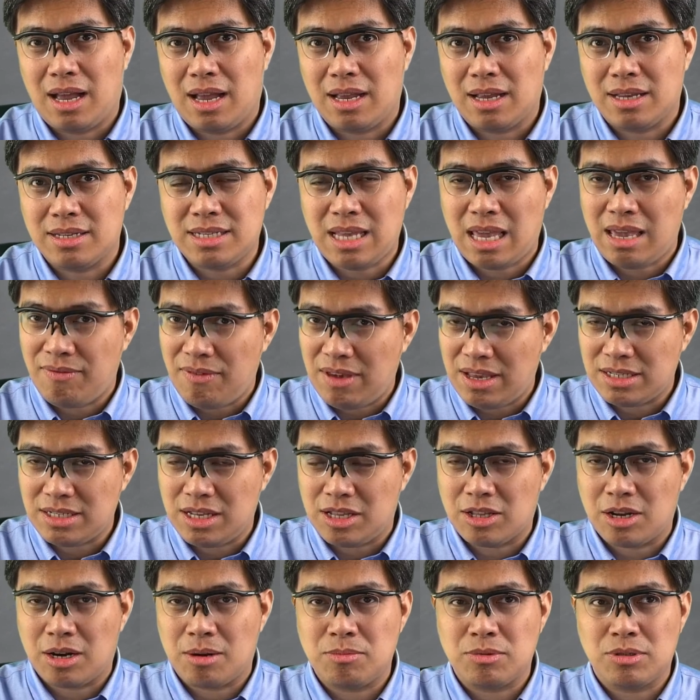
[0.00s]
savings
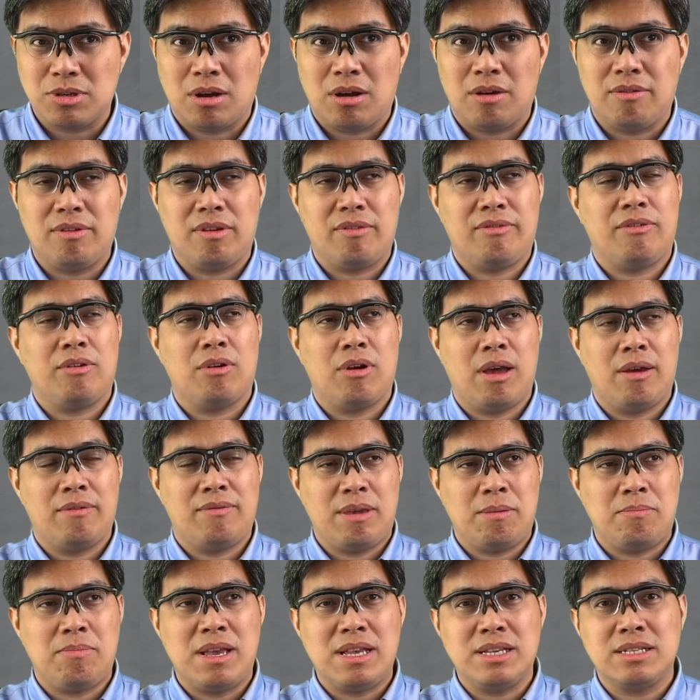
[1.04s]
in terms of if you have
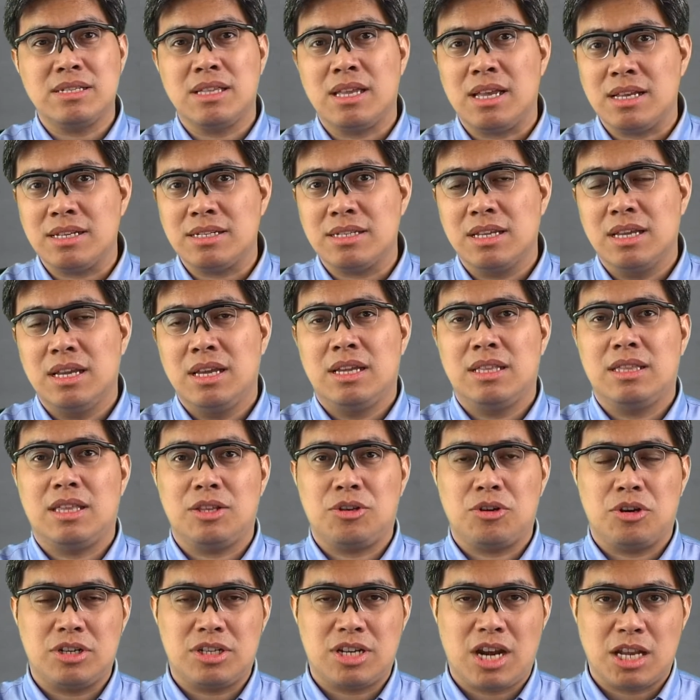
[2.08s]
a business that
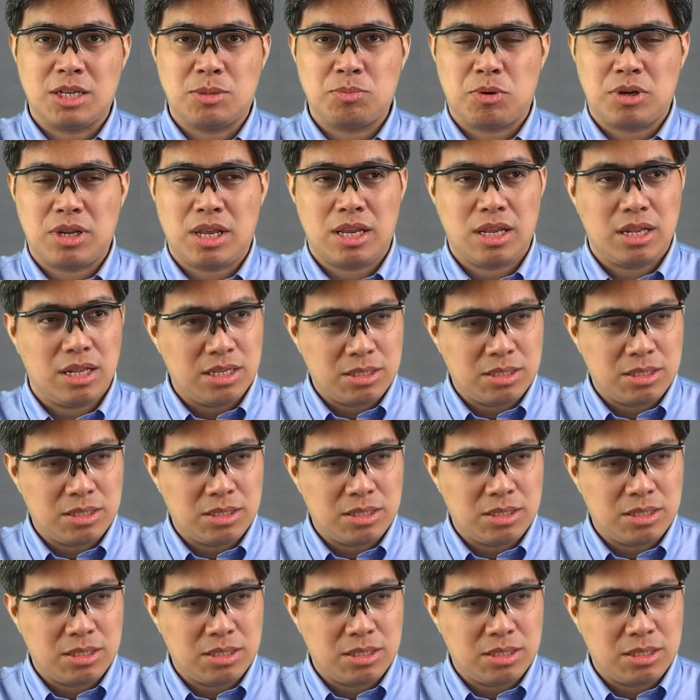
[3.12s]
you're transporting,